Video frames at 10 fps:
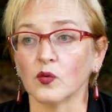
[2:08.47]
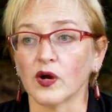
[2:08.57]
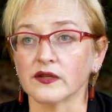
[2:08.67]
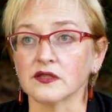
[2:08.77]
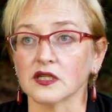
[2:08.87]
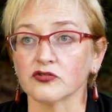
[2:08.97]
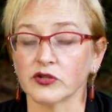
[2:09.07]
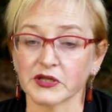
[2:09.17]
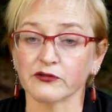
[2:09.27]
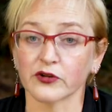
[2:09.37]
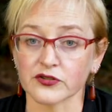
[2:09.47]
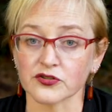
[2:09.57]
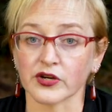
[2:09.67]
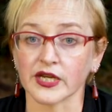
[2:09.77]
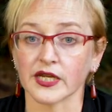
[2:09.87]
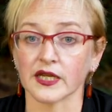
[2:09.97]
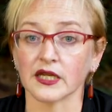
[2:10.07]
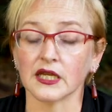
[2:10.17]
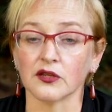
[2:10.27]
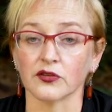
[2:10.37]
was extremely
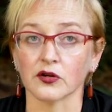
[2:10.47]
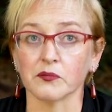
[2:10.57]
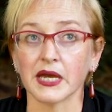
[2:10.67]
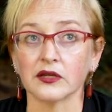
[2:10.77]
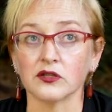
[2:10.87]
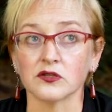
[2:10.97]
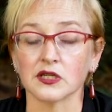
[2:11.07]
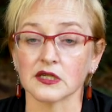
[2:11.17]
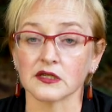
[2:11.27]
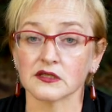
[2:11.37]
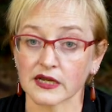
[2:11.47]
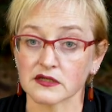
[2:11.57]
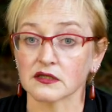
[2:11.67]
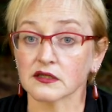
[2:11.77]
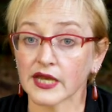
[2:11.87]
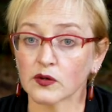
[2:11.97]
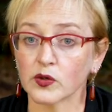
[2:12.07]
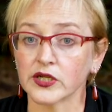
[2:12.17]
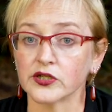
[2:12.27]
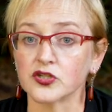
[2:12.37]
frustrating, either men using sexist
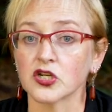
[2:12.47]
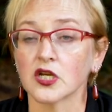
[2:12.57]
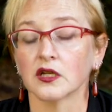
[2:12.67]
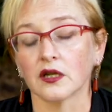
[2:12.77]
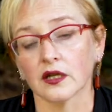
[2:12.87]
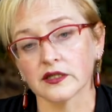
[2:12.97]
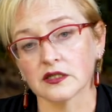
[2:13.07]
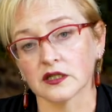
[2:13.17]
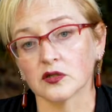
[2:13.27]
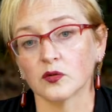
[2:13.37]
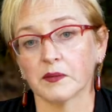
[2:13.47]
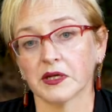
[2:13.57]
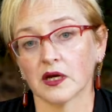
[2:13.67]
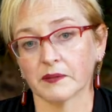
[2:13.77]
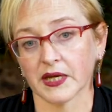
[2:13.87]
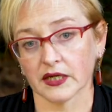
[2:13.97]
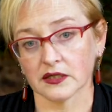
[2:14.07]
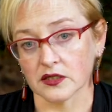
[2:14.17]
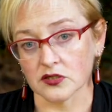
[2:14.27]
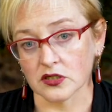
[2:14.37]
language, not listening to women, not paying
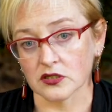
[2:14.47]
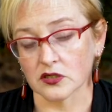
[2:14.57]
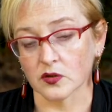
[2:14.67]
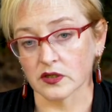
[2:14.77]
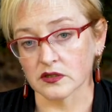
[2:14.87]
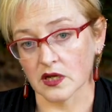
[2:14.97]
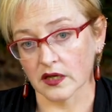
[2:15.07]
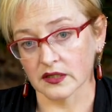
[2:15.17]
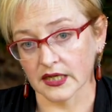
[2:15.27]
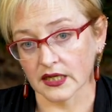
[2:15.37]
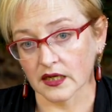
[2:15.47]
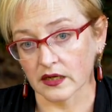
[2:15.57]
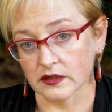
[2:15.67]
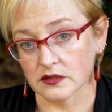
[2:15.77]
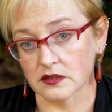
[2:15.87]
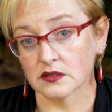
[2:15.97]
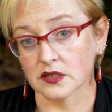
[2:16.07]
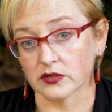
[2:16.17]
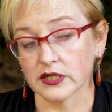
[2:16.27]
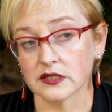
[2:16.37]
attention to us, not taking us
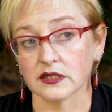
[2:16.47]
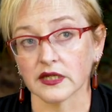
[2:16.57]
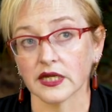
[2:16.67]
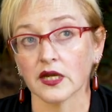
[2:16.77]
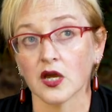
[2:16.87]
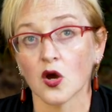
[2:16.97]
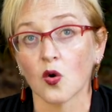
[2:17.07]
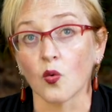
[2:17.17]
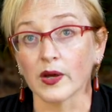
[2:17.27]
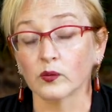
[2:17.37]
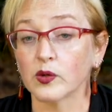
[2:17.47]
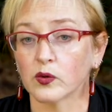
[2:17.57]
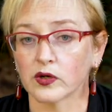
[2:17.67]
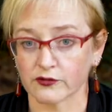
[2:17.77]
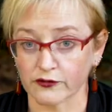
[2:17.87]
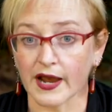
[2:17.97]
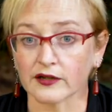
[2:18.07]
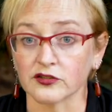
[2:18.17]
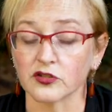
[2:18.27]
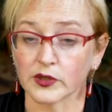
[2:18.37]
seriously, when we were in
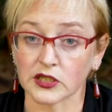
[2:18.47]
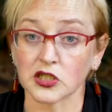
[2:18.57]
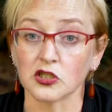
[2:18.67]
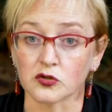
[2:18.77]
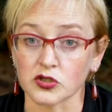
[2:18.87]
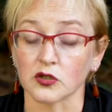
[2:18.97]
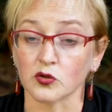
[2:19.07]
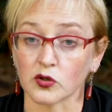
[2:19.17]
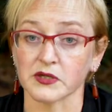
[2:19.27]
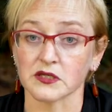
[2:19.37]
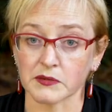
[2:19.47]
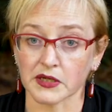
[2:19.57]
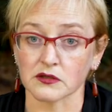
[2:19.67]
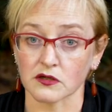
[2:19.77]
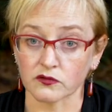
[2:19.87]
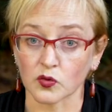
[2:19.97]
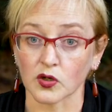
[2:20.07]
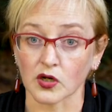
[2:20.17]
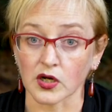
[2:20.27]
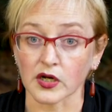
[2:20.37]
fact doing huge, enormous amounts of
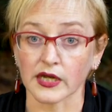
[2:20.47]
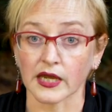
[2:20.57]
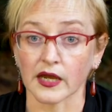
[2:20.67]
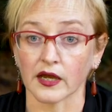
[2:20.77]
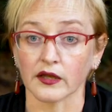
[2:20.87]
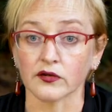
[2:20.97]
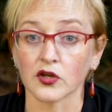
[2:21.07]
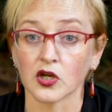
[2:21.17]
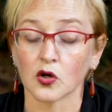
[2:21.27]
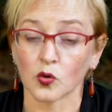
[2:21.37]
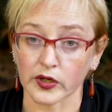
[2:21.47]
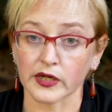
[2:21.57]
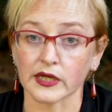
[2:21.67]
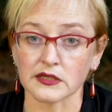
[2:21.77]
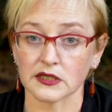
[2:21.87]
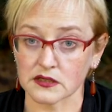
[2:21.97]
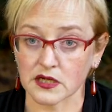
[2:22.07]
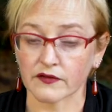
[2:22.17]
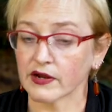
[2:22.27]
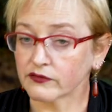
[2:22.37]
work and organizing
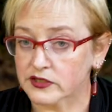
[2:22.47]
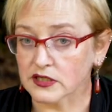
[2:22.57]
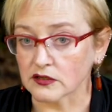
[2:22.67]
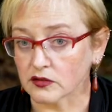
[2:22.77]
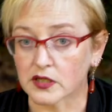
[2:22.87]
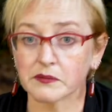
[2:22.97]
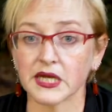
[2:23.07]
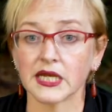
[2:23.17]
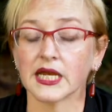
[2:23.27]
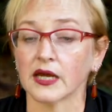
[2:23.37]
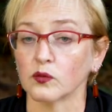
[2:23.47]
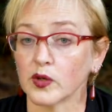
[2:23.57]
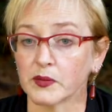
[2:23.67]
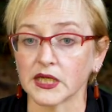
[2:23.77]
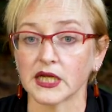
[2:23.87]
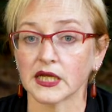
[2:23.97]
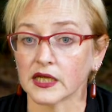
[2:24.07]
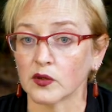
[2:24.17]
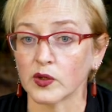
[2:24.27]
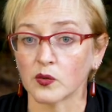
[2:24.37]
stuff. Every single committee had women in
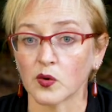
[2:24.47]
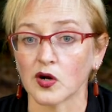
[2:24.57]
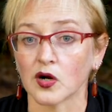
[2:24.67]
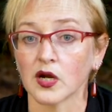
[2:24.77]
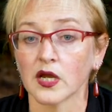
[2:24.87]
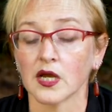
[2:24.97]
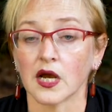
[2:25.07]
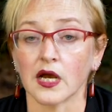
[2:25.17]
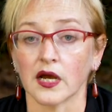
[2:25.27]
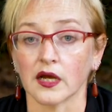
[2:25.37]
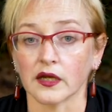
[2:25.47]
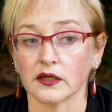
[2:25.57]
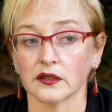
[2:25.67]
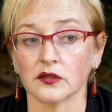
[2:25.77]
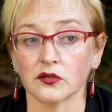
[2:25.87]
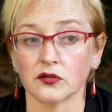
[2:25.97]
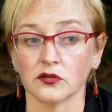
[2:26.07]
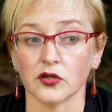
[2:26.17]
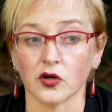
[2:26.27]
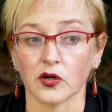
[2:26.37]
it. We were,
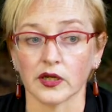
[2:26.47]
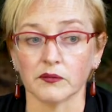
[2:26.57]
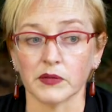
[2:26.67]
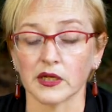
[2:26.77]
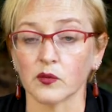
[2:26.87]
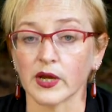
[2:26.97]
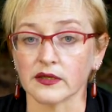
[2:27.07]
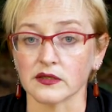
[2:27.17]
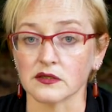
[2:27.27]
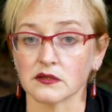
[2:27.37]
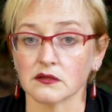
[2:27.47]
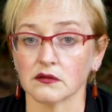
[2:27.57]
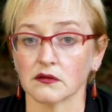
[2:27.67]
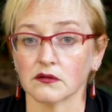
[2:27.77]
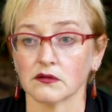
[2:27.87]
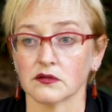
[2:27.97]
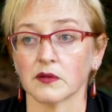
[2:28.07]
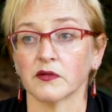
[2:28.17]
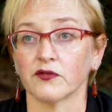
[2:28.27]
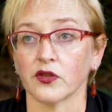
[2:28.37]
in many ways,
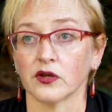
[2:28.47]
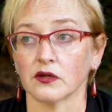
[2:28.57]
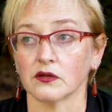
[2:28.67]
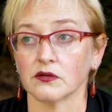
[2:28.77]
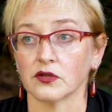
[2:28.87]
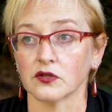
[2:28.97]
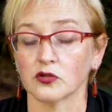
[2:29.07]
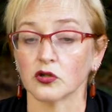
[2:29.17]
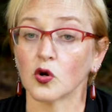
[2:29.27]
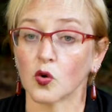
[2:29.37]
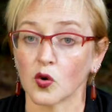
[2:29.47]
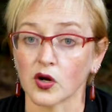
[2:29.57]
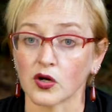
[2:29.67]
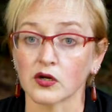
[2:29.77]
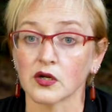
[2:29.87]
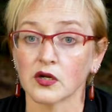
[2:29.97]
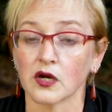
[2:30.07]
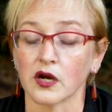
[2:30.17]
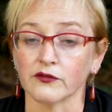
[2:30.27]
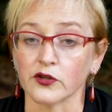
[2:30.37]
some of the sort of core
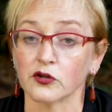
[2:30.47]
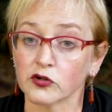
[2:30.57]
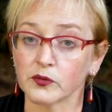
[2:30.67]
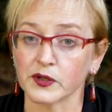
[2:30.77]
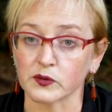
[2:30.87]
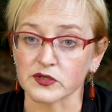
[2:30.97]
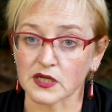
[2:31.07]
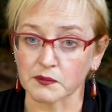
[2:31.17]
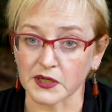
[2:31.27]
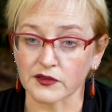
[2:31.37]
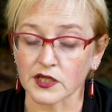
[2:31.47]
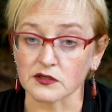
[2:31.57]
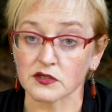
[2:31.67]
of the group that was keeping things